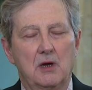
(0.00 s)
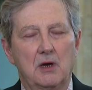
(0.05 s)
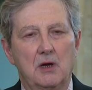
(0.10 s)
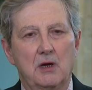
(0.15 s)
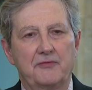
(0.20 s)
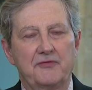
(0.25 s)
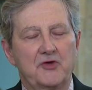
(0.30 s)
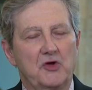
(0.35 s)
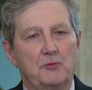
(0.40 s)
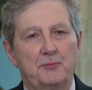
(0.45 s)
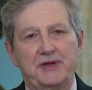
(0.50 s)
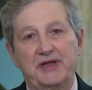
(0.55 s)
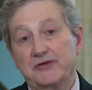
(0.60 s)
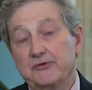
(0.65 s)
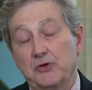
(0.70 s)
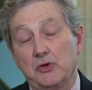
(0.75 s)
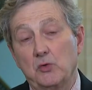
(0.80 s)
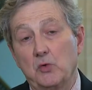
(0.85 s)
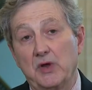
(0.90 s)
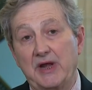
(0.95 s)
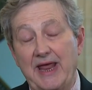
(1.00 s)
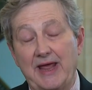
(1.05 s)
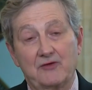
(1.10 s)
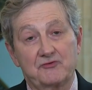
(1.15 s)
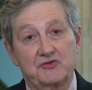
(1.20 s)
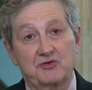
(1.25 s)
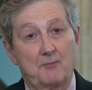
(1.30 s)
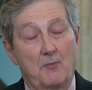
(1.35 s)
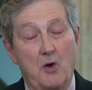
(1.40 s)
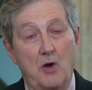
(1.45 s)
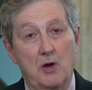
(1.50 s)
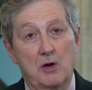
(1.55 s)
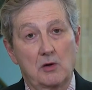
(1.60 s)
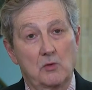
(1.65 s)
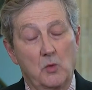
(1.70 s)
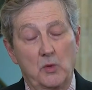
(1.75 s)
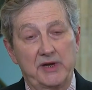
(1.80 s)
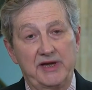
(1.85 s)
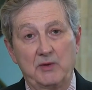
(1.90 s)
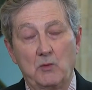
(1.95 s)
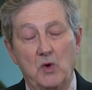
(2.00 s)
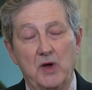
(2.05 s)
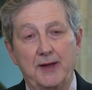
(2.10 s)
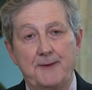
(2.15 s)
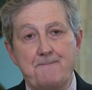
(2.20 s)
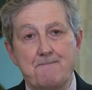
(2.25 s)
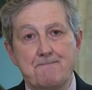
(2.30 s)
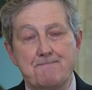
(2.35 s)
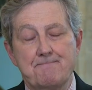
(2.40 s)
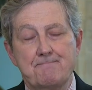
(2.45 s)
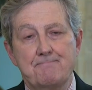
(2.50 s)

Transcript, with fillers: Uh, there'll be a new one out tomorrow anyway.